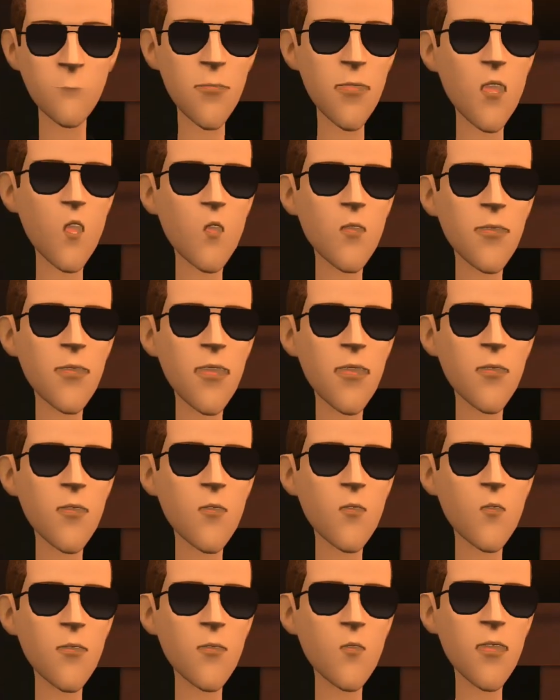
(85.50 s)
because I don't
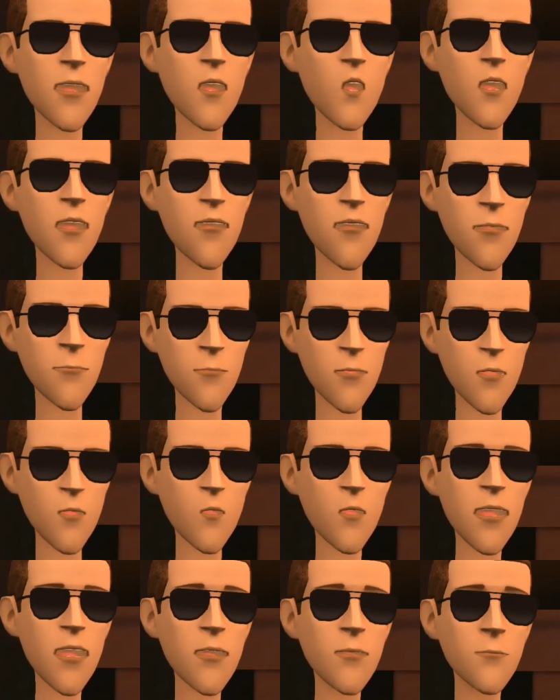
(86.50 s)
show a lot of
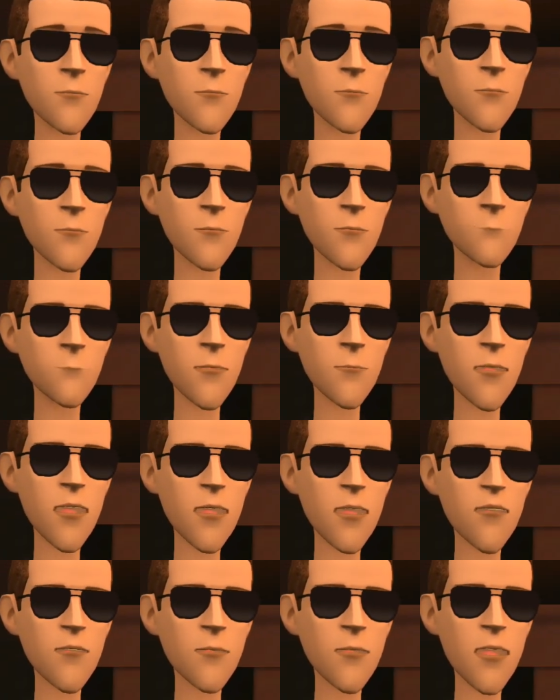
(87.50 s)
emotion. People
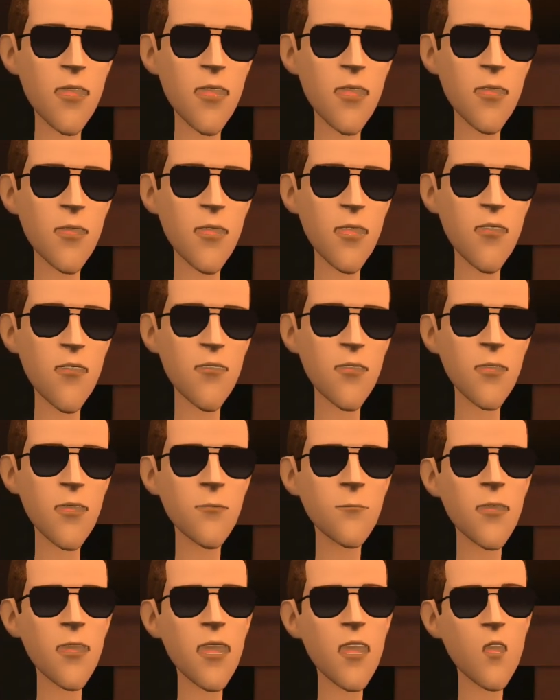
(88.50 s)
have said that they find
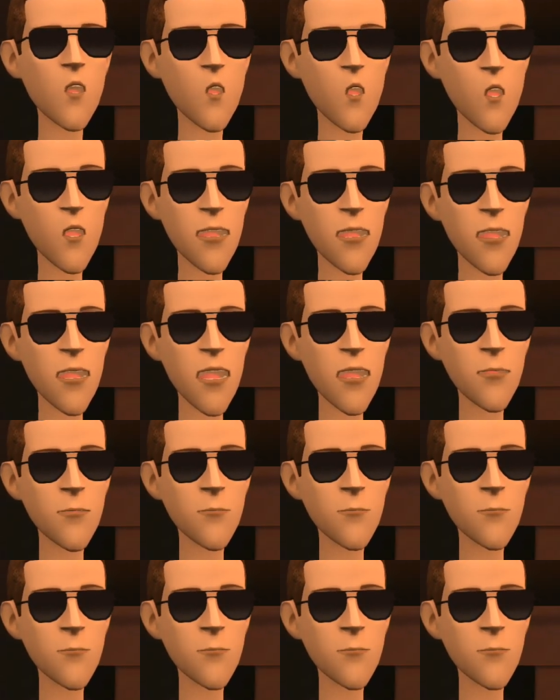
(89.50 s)
me hard to read,